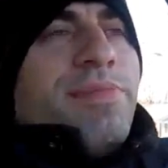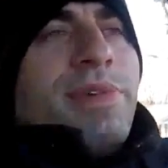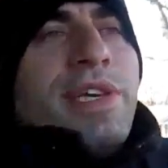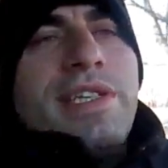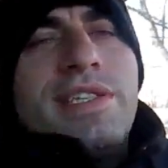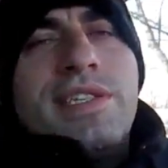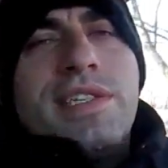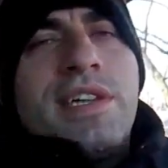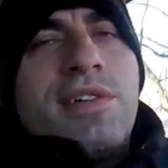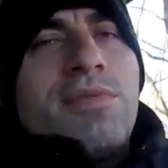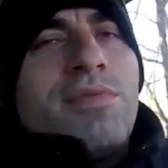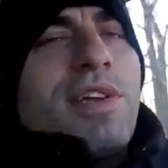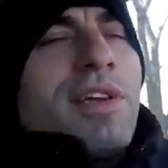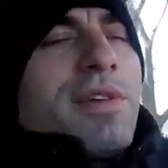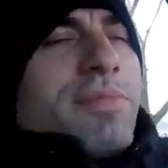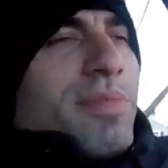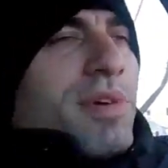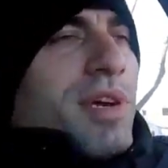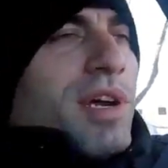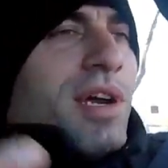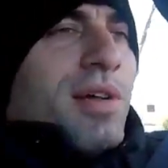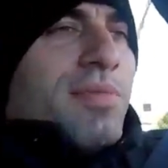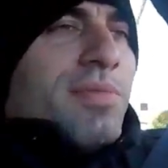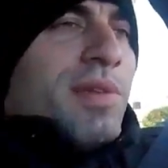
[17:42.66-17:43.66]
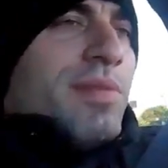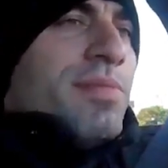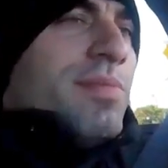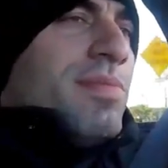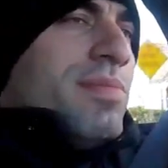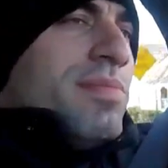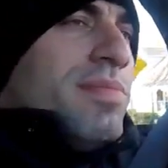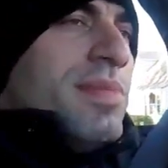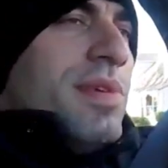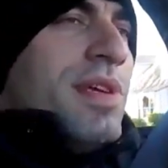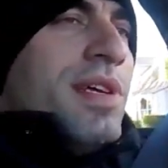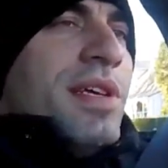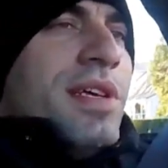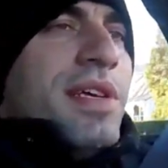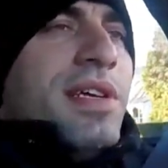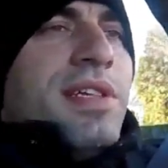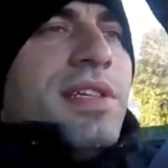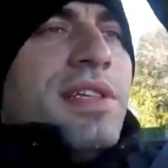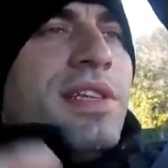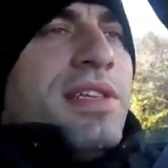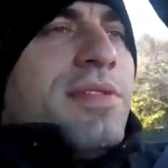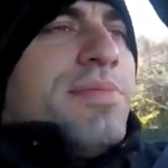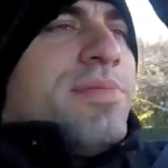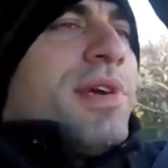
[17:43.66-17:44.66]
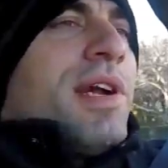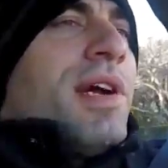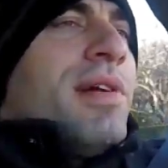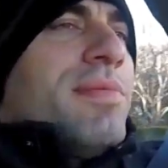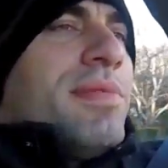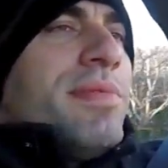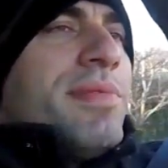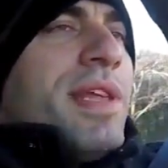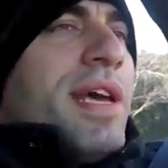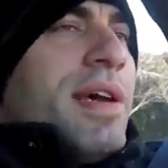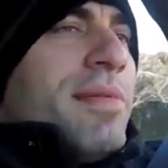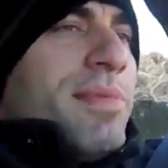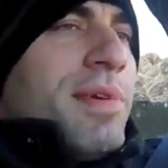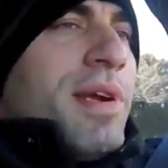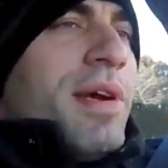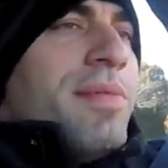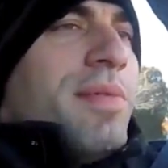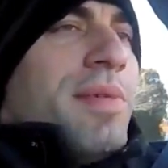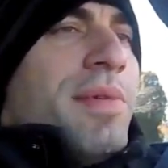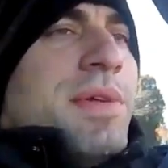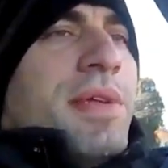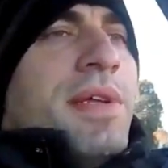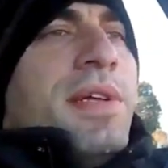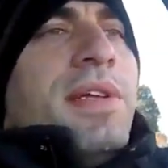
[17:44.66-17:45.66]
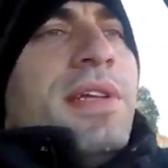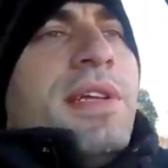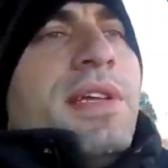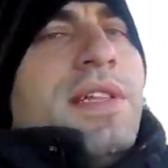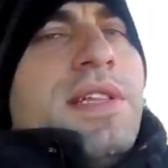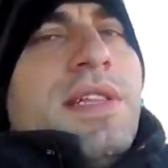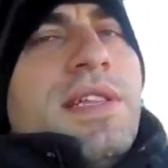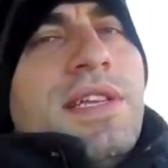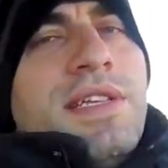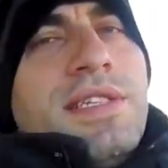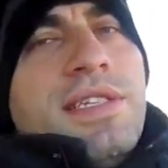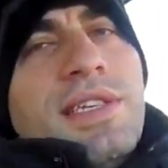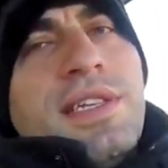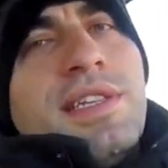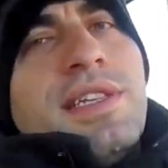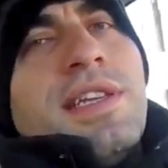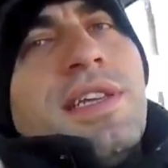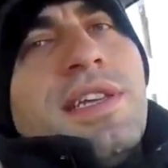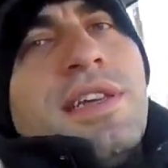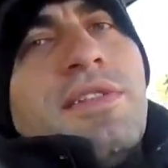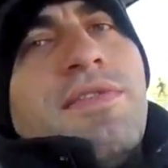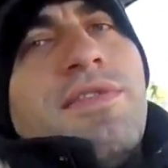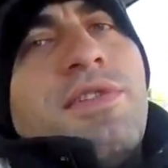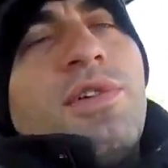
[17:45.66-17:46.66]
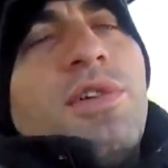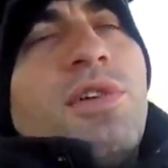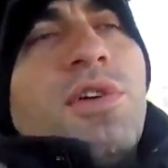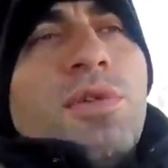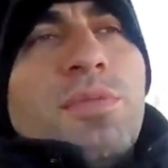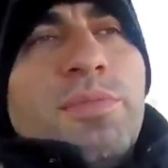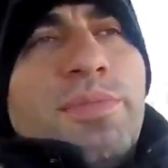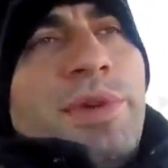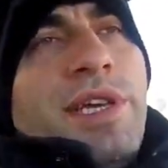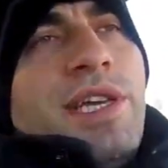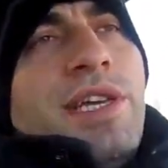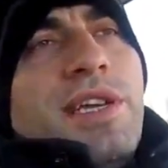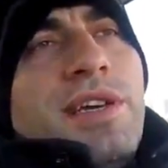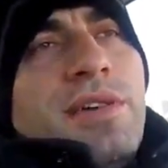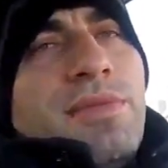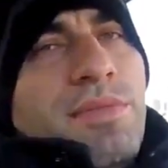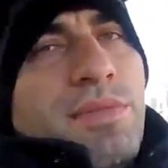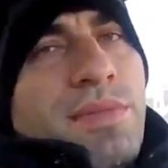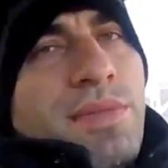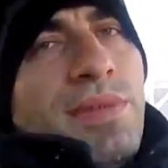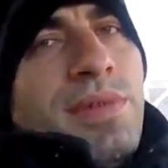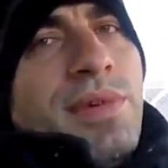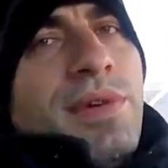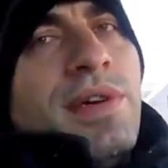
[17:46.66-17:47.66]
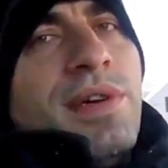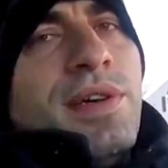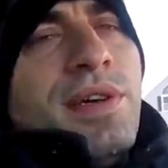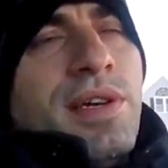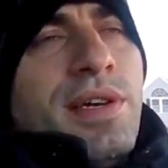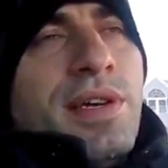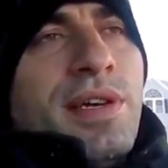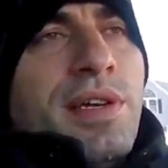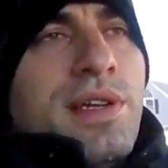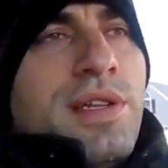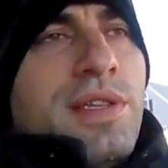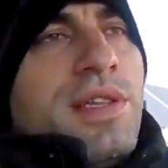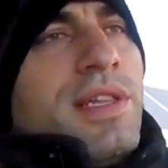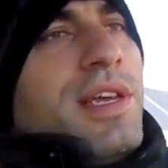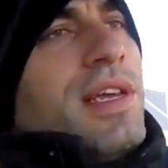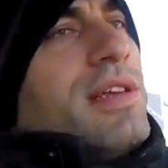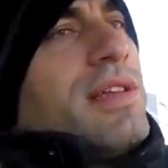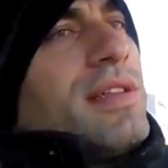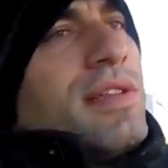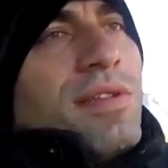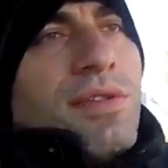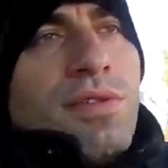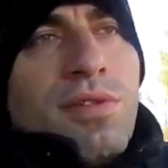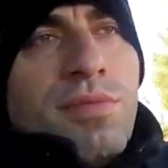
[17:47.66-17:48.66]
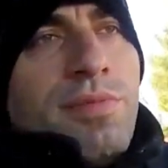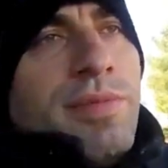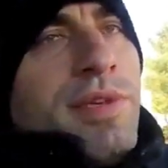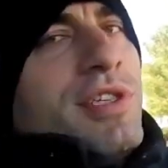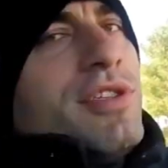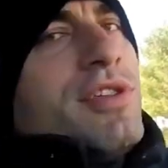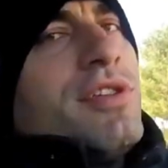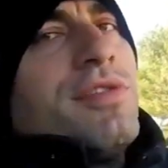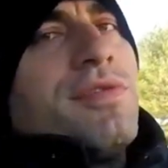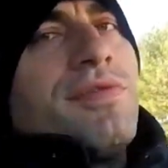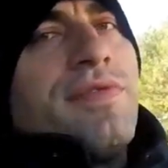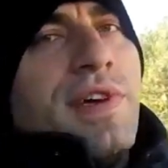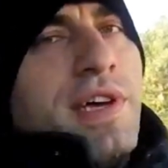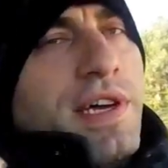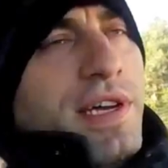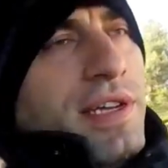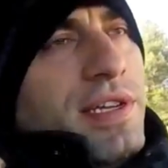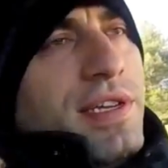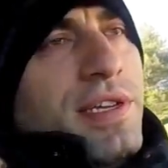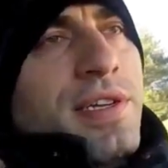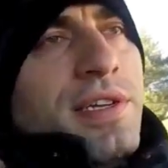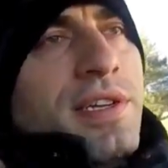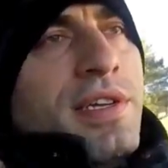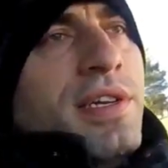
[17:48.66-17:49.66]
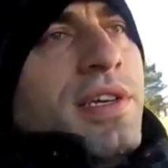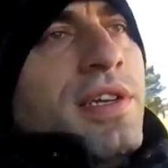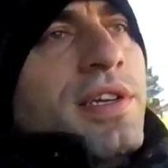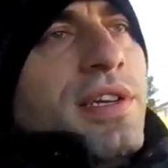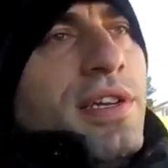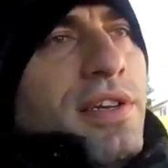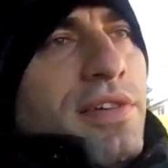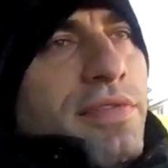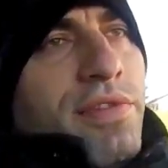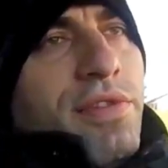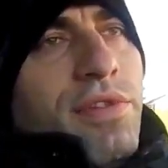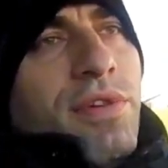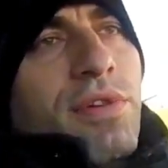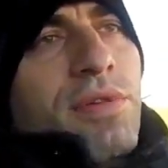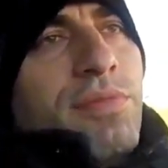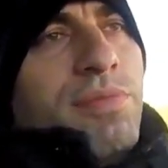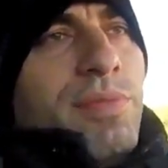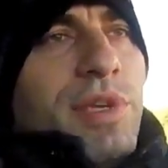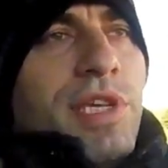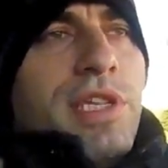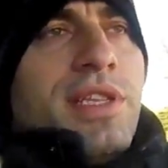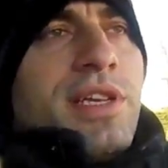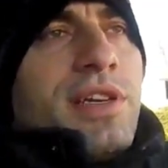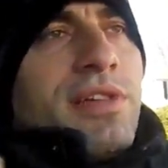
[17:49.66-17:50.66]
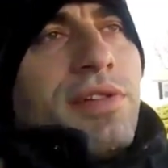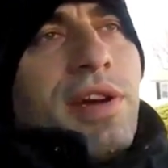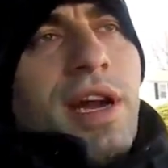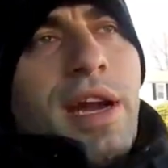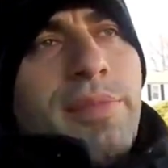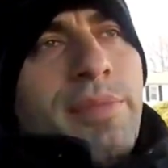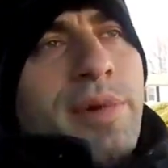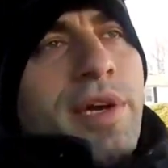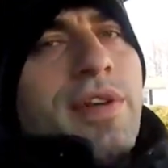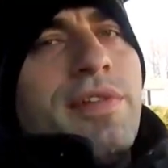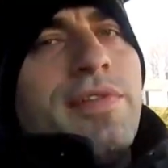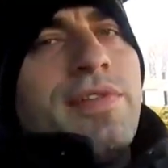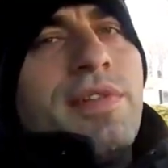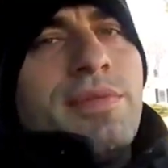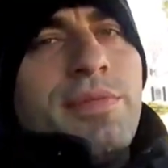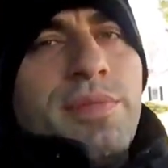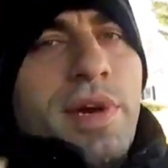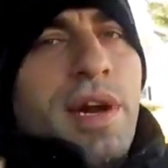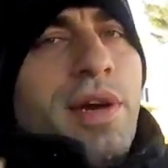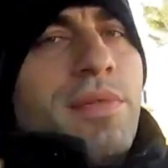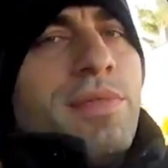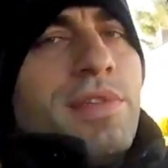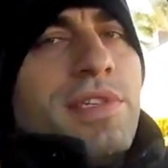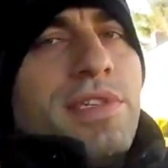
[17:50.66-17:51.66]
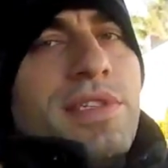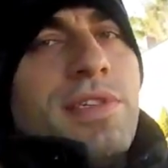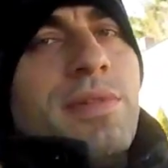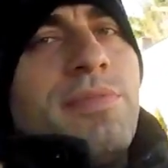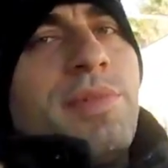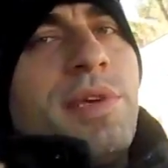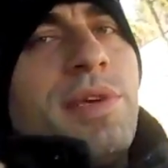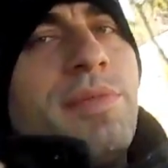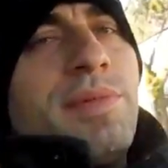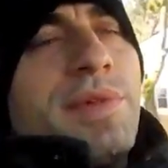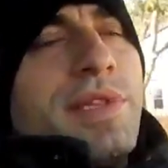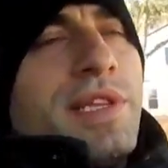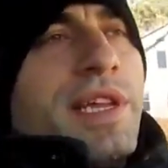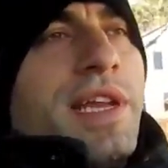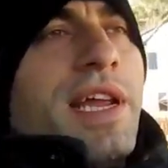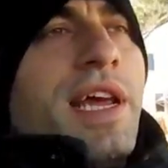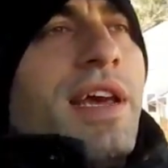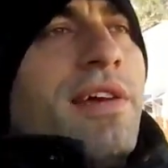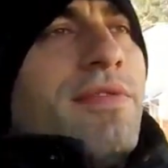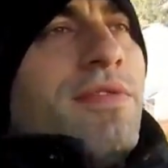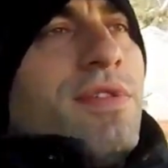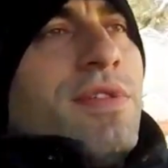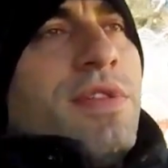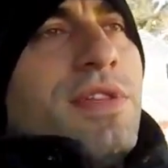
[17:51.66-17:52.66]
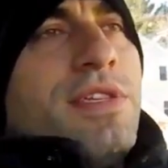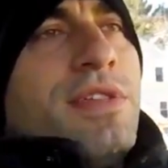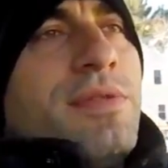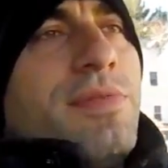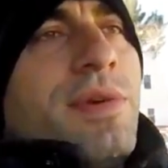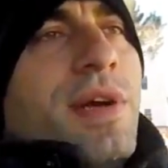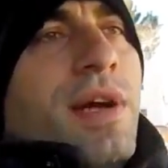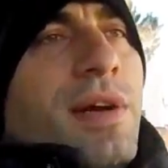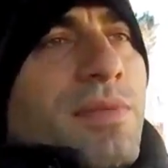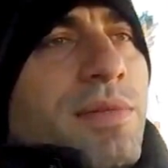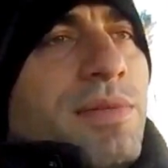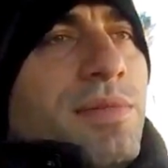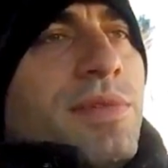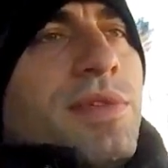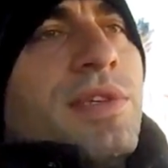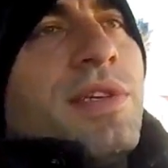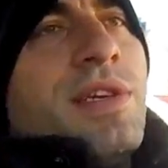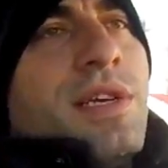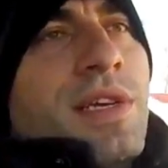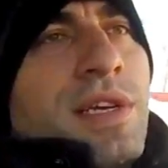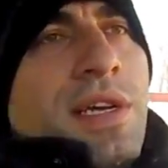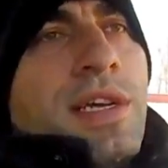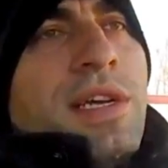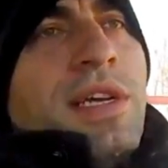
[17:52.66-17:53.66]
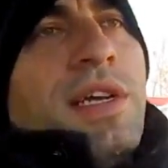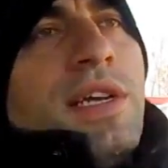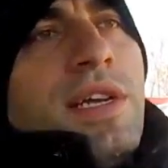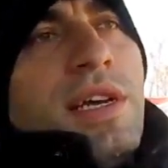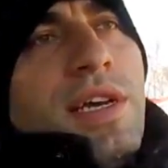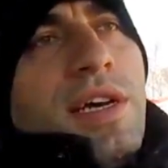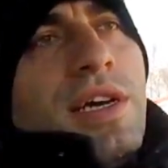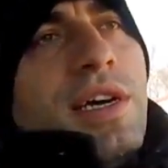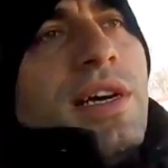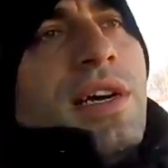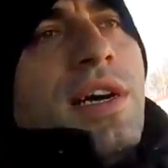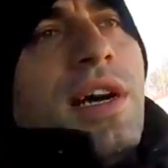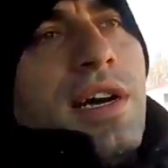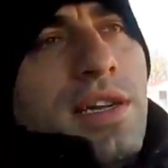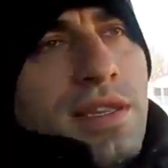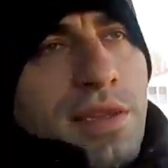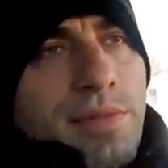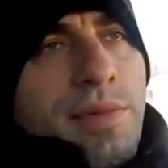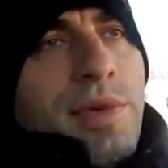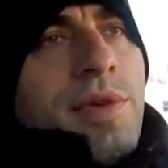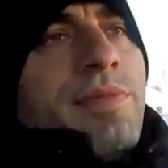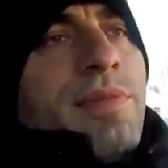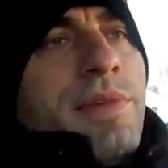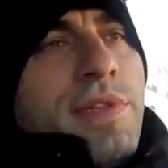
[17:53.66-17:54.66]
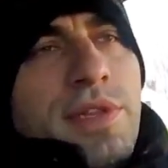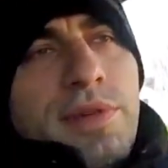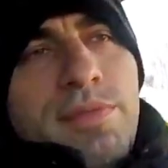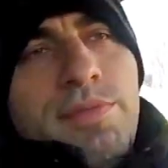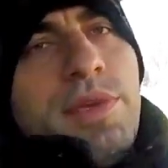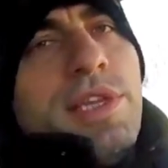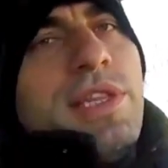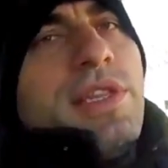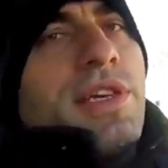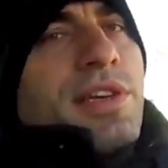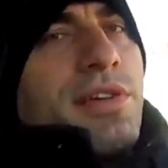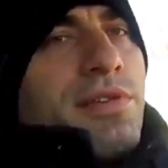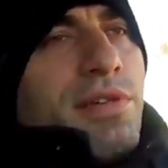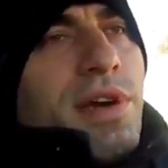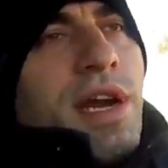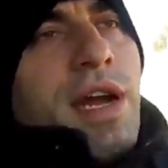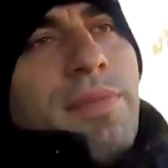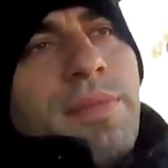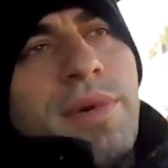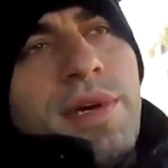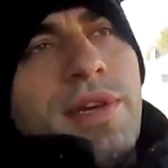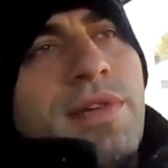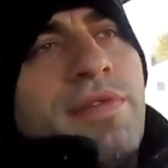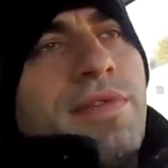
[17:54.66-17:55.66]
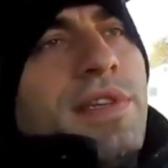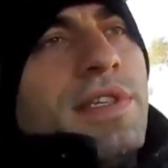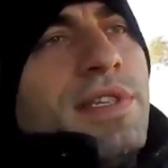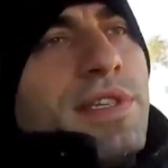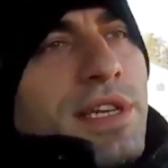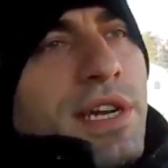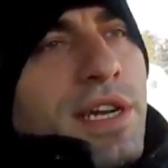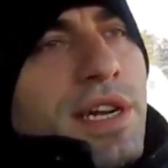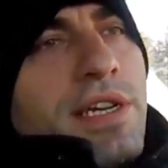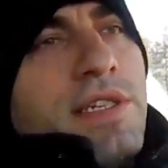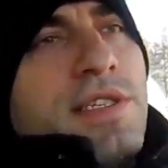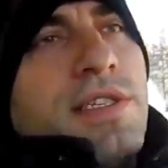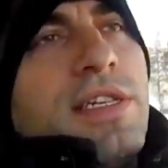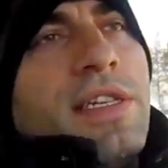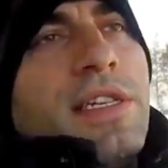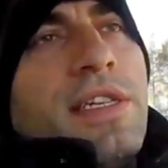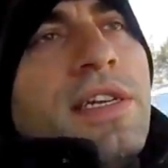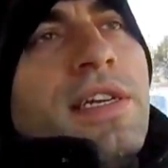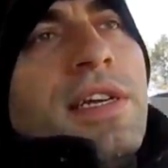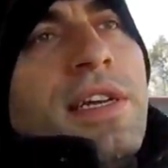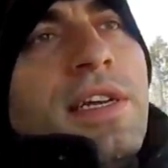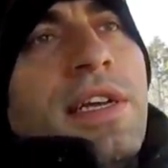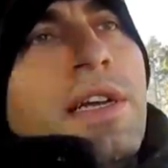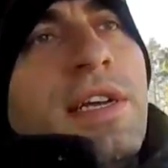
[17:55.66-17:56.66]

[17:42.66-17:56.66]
piston ring problem, this problem, that problem. Listen, if you don't beat them, you'll be just fine. If you don't beat the crap out of them. The problem is the people that have all these problems are the people that beat the crap out of these cars. And